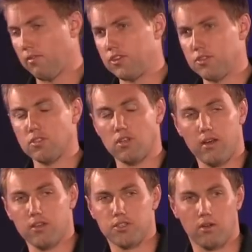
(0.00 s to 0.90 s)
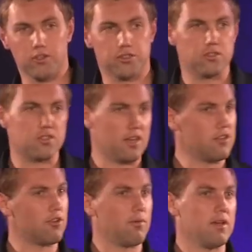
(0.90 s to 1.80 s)
Digital signage solutions
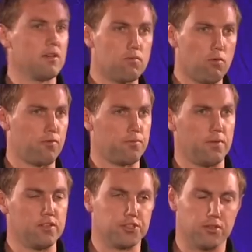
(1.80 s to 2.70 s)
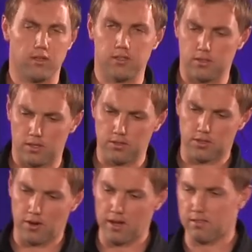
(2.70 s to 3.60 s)
end-to-end with
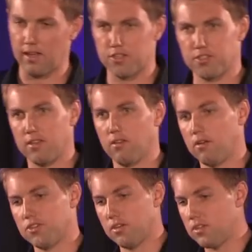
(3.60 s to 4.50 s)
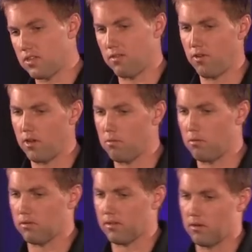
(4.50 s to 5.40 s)
integrated touch technologies and video
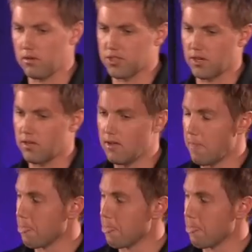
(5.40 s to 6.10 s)
wall technology.